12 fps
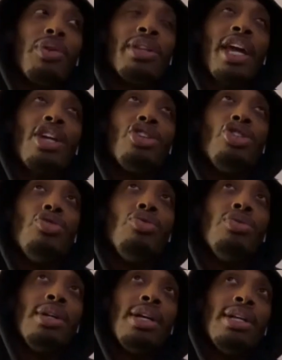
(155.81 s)
What they
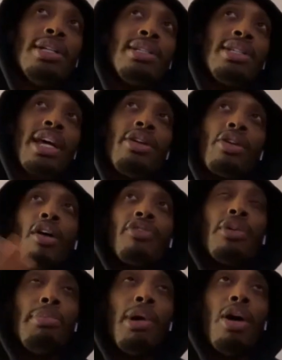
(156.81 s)
do, say you're
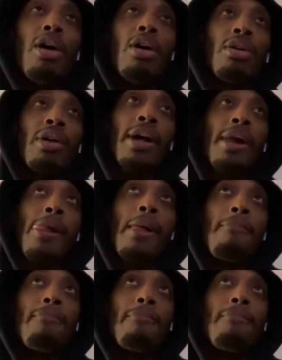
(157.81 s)
off the ball, right?